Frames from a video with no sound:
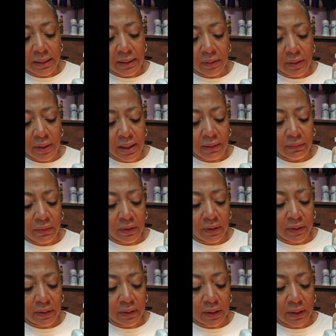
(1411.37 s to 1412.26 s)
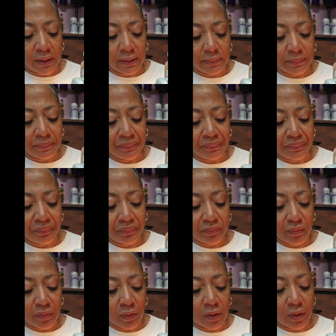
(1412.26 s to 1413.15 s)
I don't have a
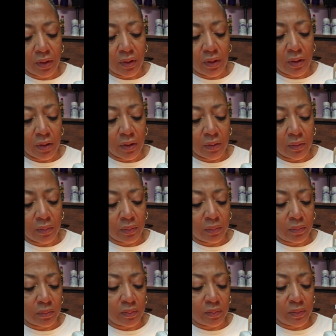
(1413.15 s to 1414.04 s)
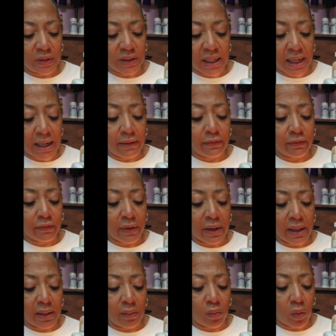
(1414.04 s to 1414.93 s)
you know, time
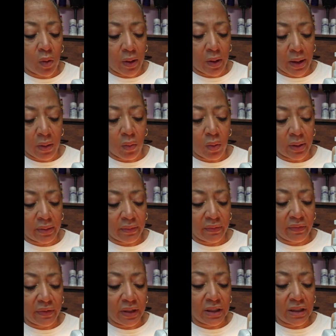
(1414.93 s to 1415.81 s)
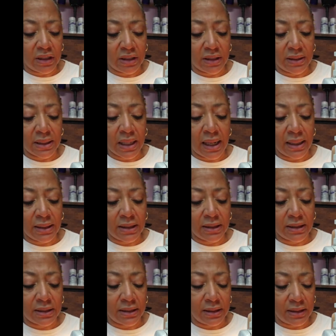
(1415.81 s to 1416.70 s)
frame where I want to finish this. I
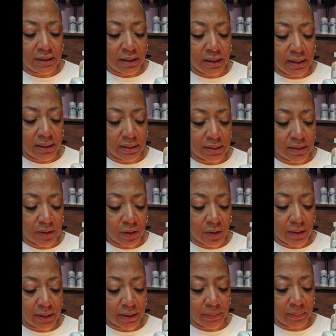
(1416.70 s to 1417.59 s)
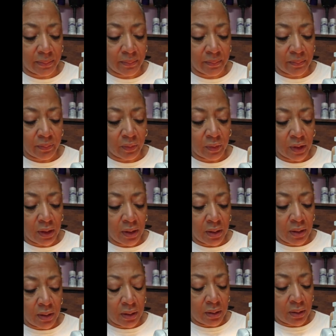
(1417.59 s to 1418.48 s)
just needed to get started.
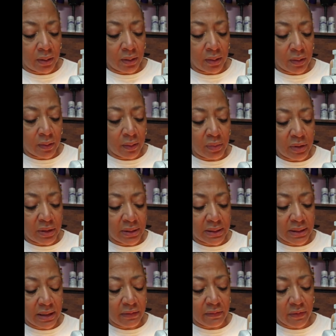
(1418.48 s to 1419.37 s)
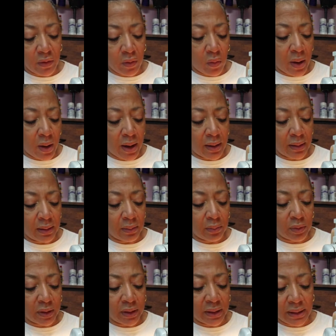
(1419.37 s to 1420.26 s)
I've been saying for a while I'm
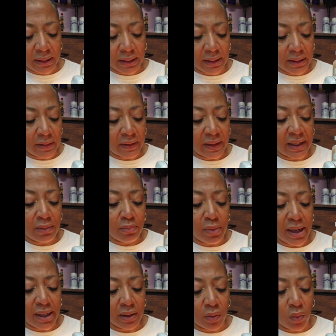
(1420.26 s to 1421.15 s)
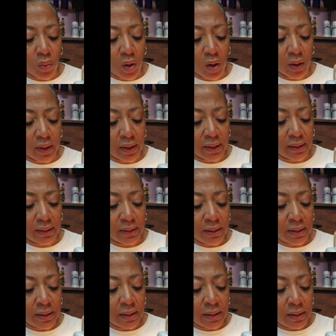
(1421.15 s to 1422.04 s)
gonna get out there and get back to walking.
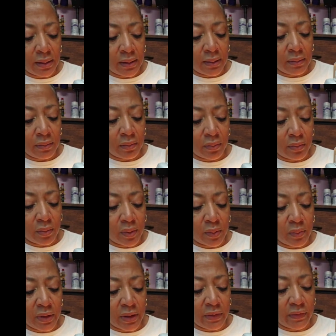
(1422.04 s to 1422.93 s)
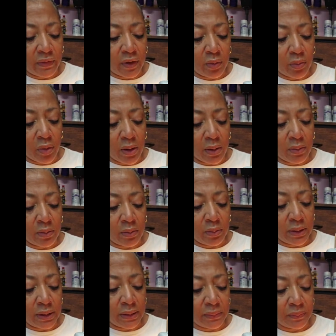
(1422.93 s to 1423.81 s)
Many of you
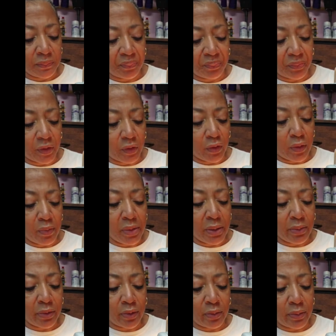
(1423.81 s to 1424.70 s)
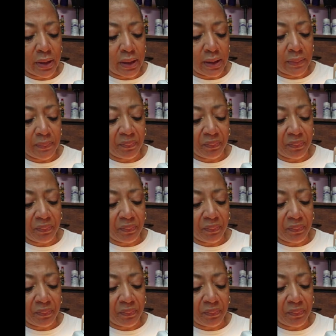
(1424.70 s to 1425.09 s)
probably remember me.